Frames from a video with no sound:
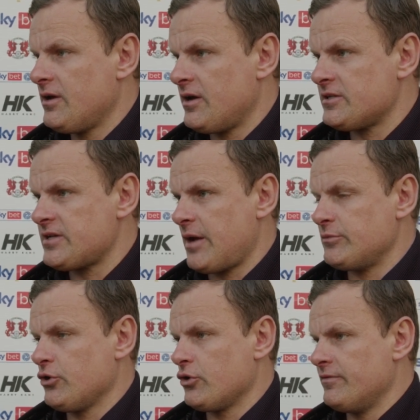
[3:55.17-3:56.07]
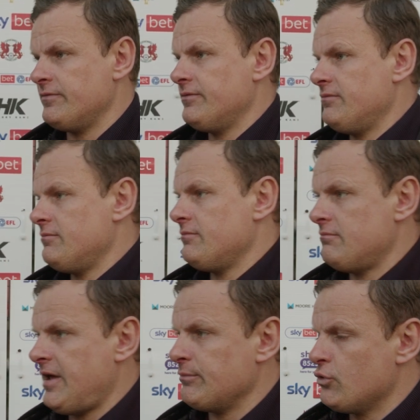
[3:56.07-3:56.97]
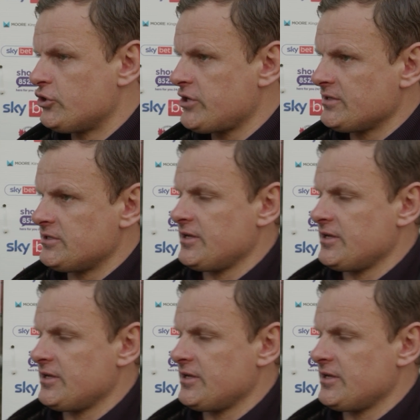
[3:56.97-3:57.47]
At times he could have made more chances